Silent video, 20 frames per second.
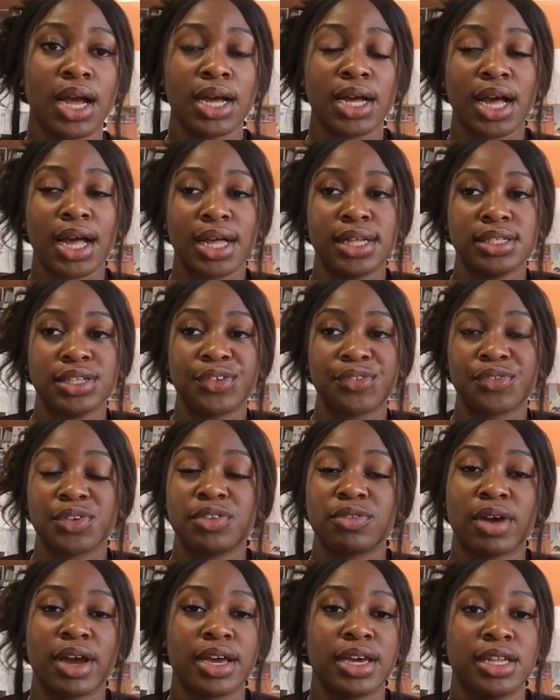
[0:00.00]
And this free
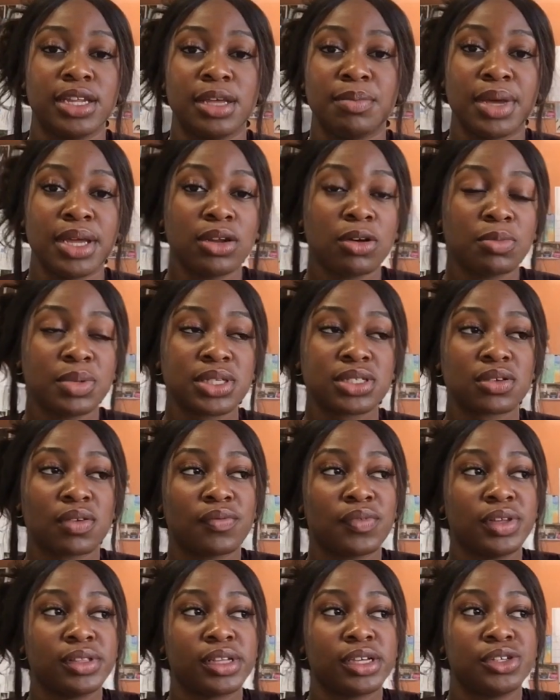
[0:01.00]
writing, it may not be something that